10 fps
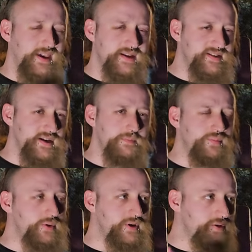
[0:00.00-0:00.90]
He had some
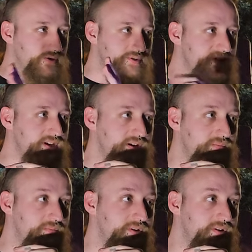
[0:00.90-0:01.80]
bullet holes in him.